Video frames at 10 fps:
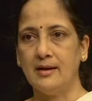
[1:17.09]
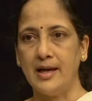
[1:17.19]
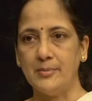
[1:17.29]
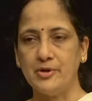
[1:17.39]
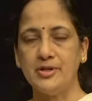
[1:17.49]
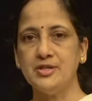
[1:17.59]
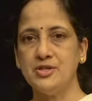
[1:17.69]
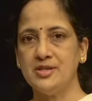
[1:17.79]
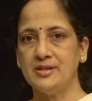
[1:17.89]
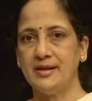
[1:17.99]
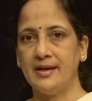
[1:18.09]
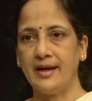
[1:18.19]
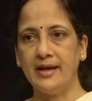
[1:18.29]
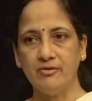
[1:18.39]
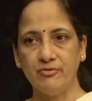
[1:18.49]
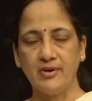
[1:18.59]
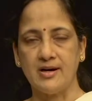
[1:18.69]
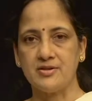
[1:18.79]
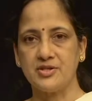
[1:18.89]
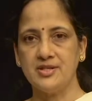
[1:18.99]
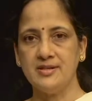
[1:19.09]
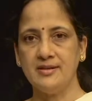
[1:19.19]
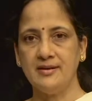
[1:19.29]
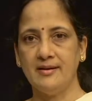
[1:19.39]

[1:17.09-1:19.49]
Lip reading: hemorrhage, infarction,